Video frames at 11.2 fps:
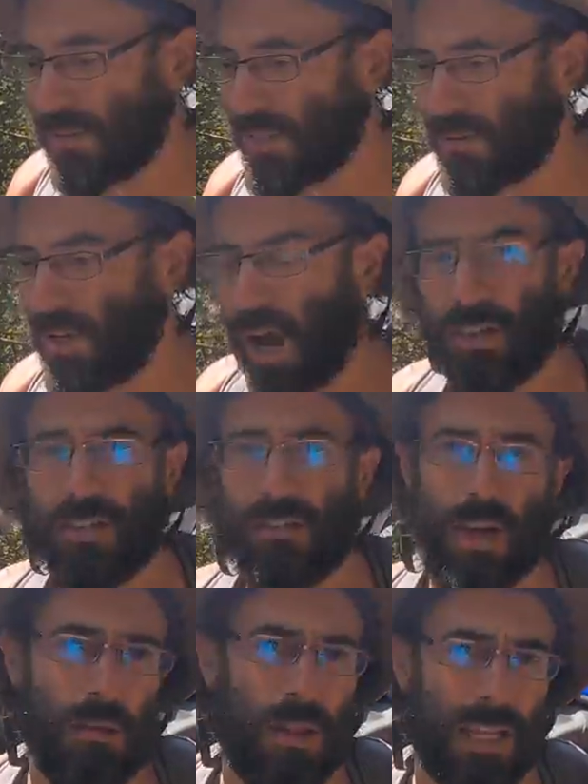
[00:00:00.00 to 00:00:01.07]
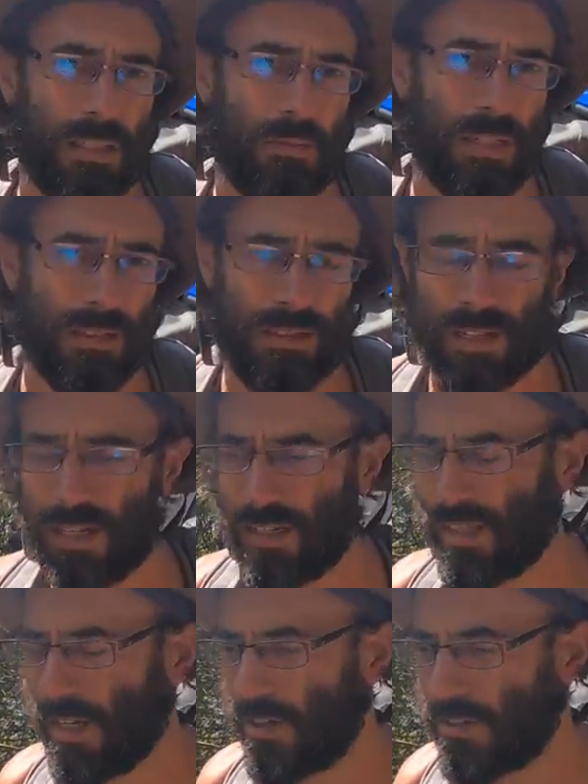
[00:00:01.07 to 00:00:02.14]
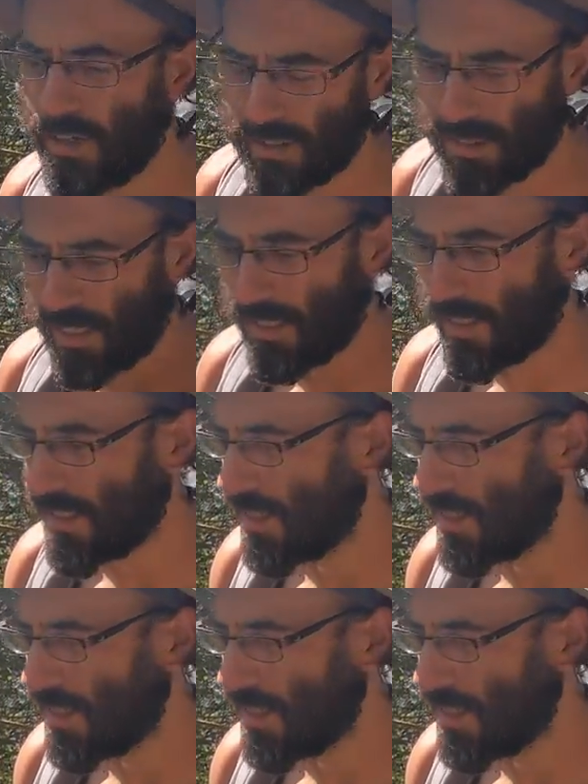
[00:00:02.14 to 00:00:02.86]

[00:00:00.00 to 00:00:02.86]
was no doctor available, I guess, because it's the end of the year. Dentist,